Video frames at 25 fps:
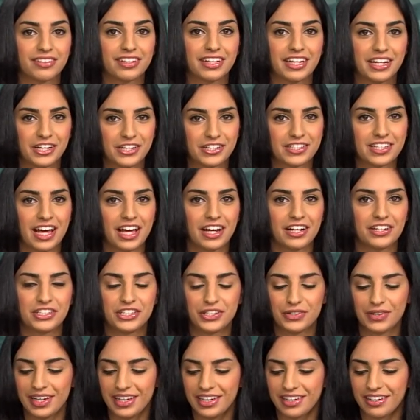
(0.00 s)
here's how to
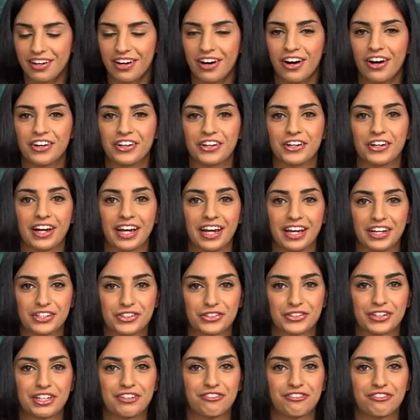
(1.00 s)
do it on your Android